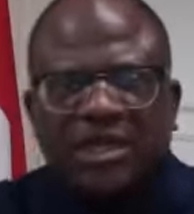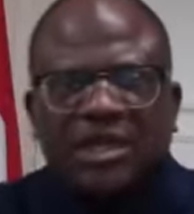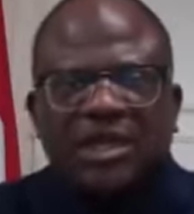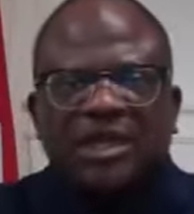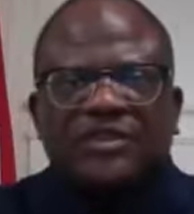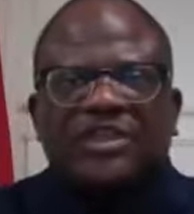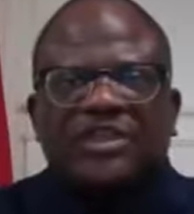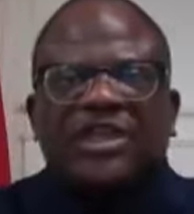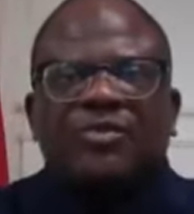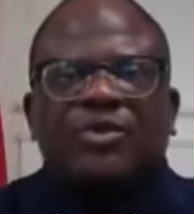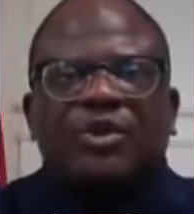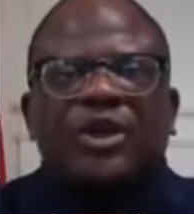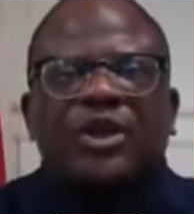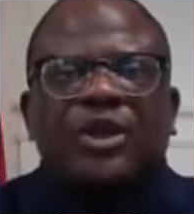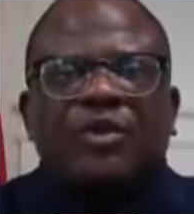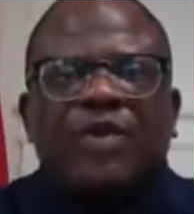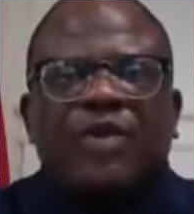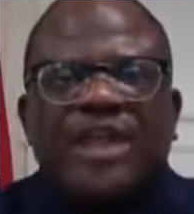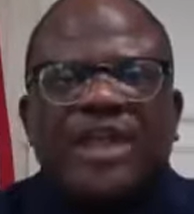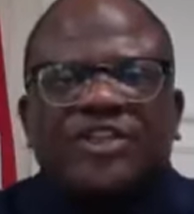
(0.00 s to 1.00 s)

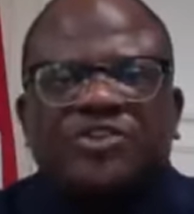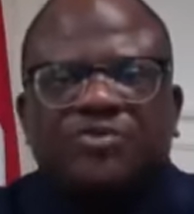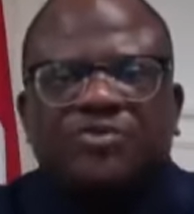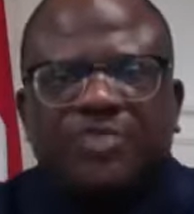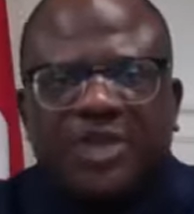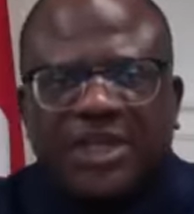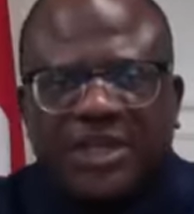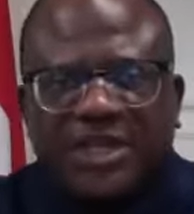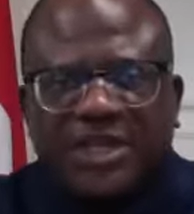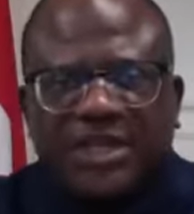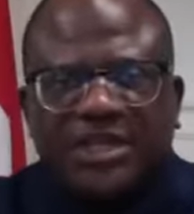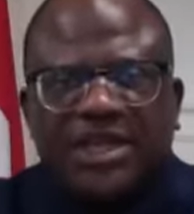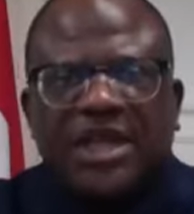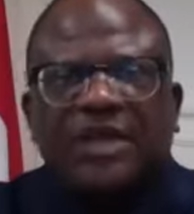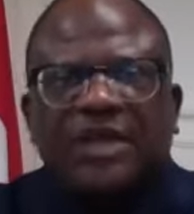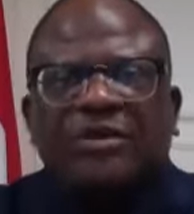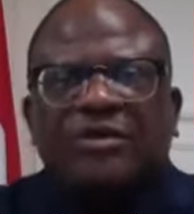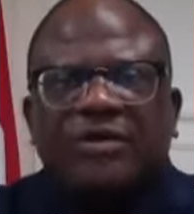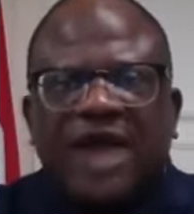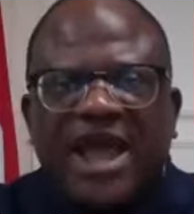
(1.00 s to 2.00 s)
Neighboring rights meaning
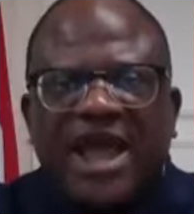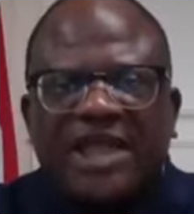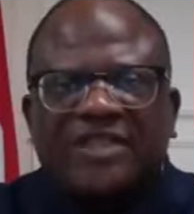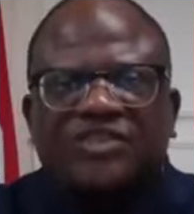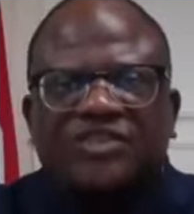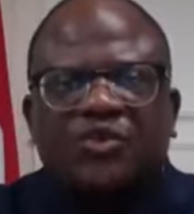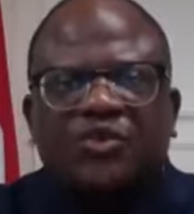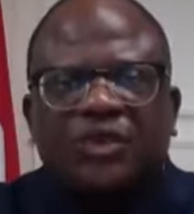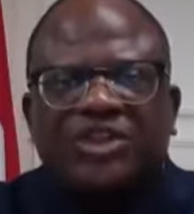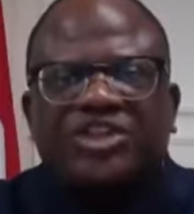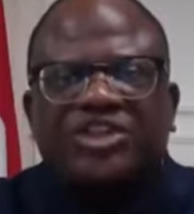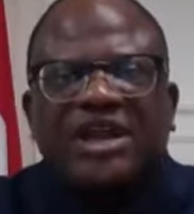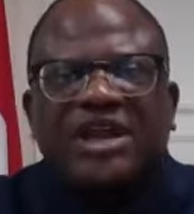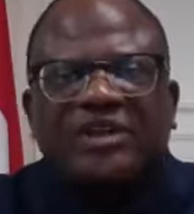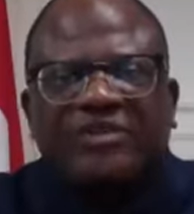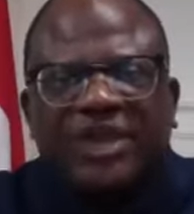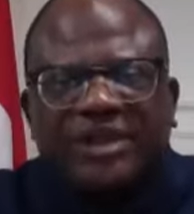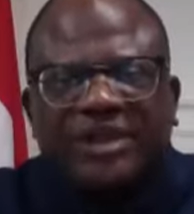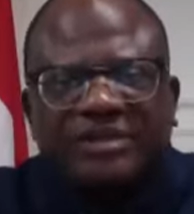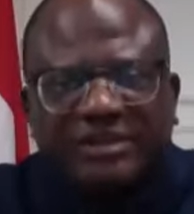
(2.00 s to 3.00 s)
rights which are
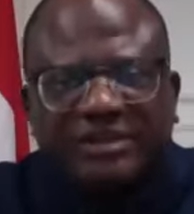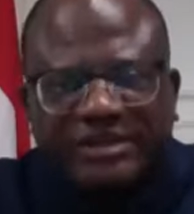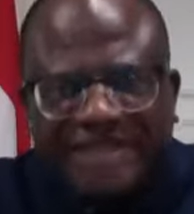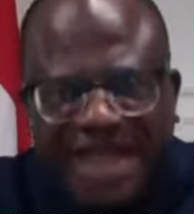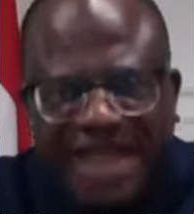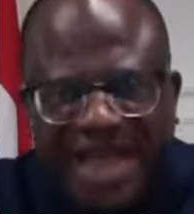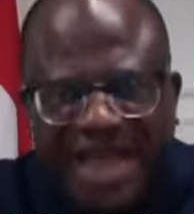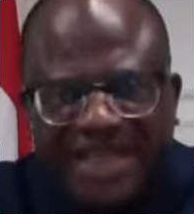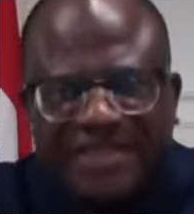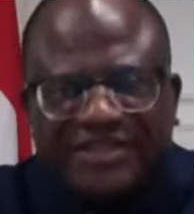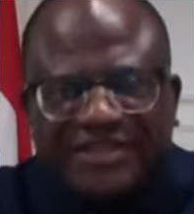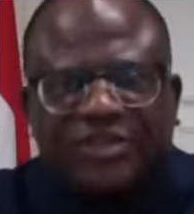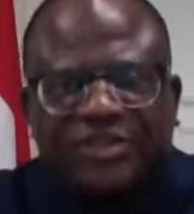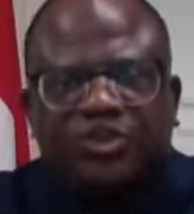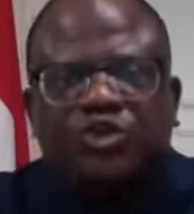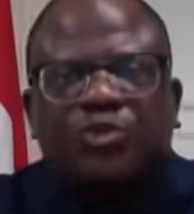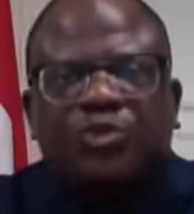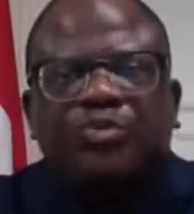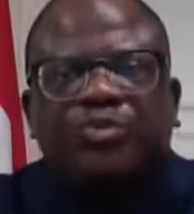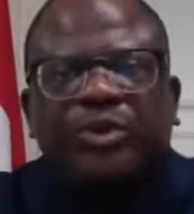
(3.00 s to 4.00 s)

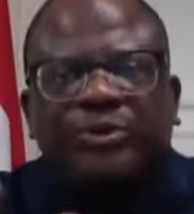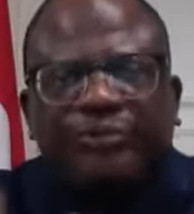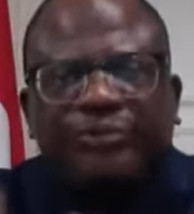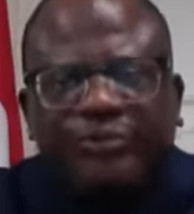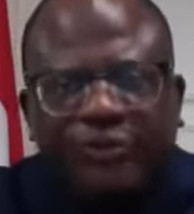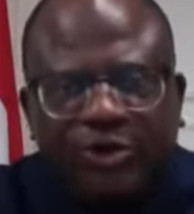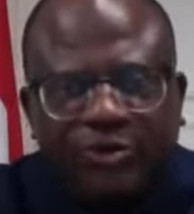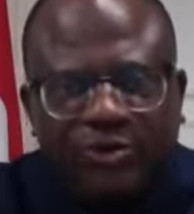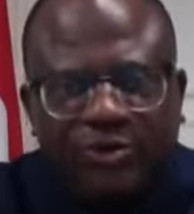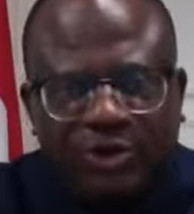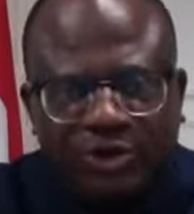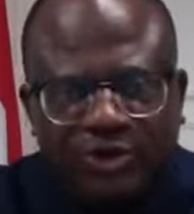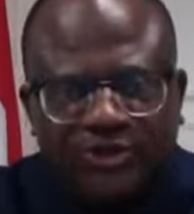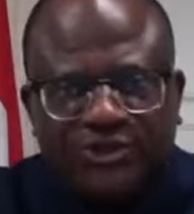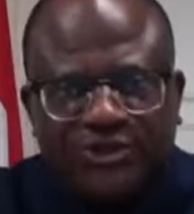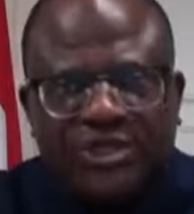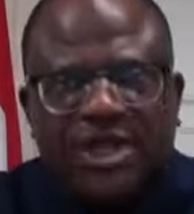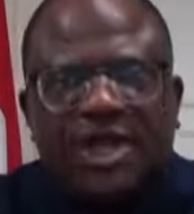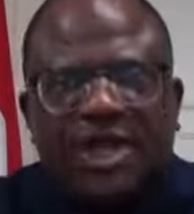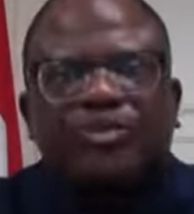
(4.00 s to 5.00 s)
recognized to
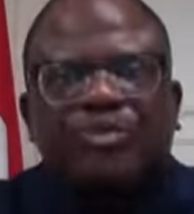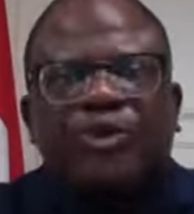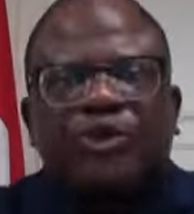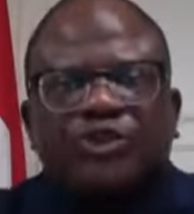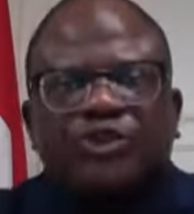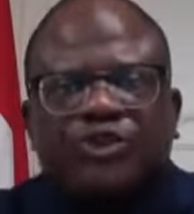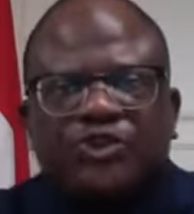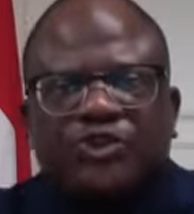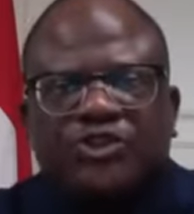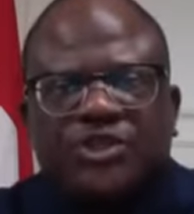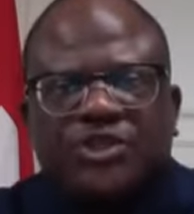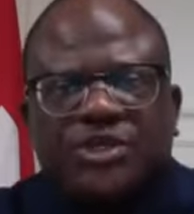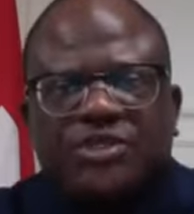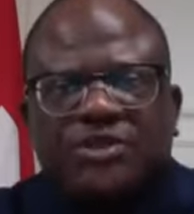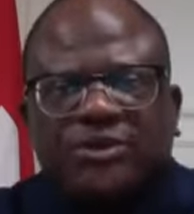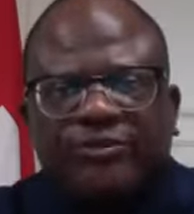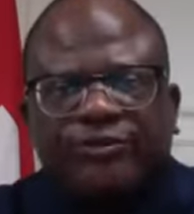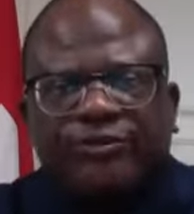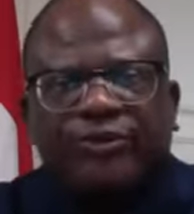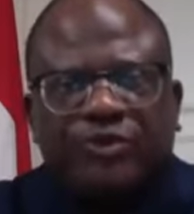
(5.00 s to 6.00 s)
performers, producers
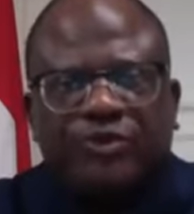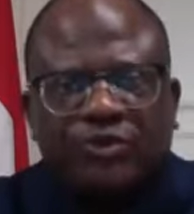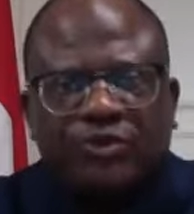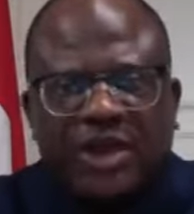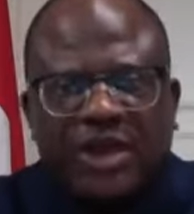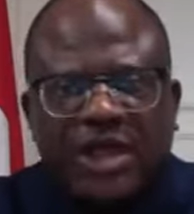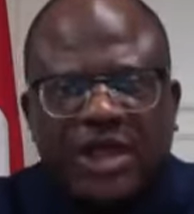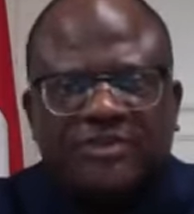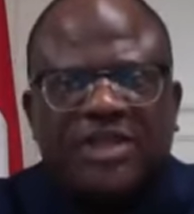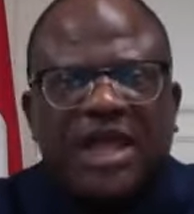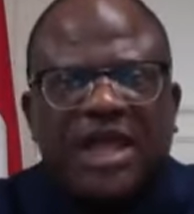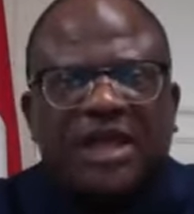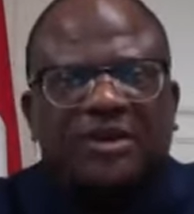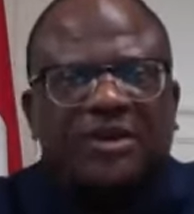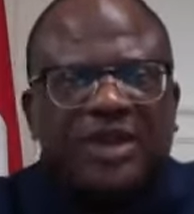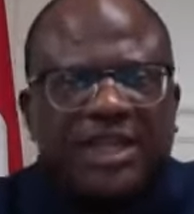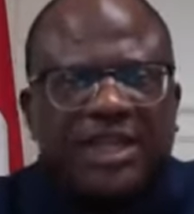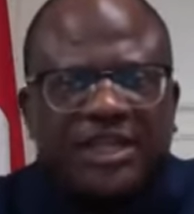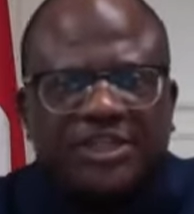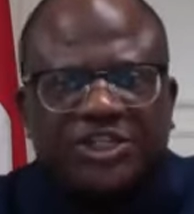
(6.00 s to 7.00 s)
of phonograms,
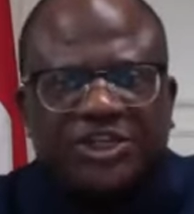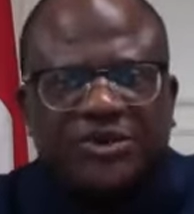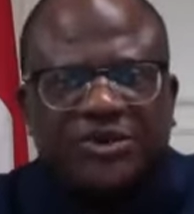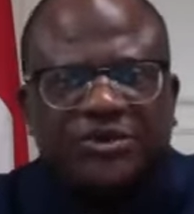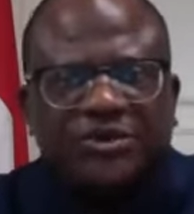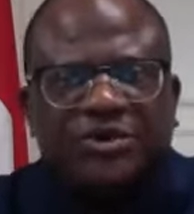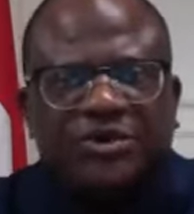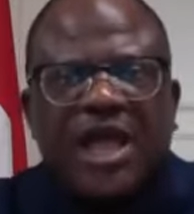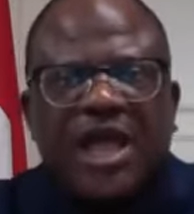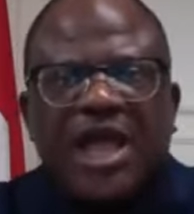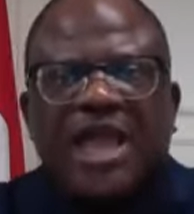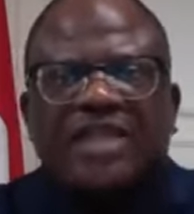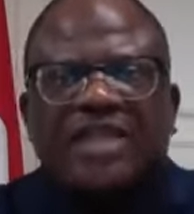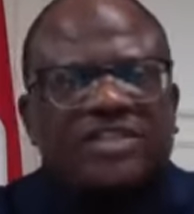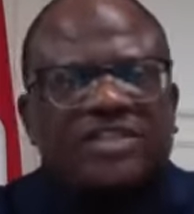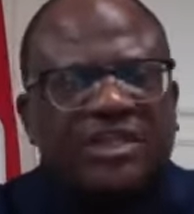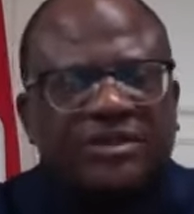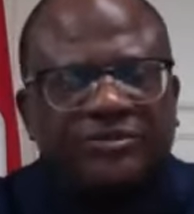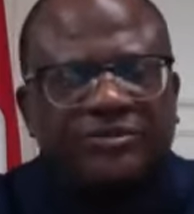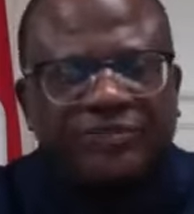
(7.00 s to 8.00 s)
radio, and
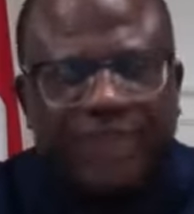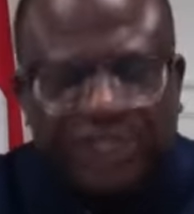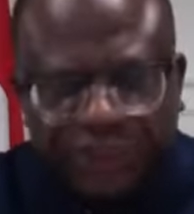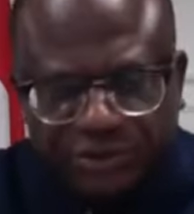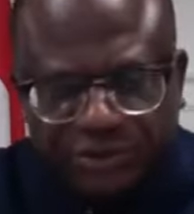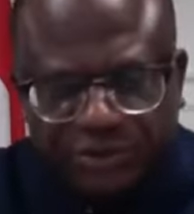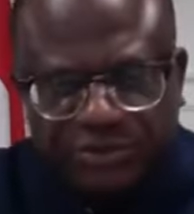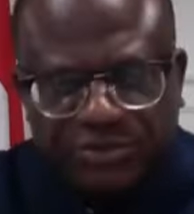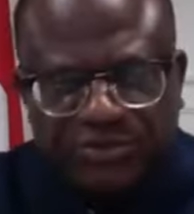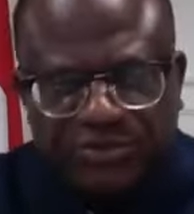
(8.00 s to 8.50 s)
television.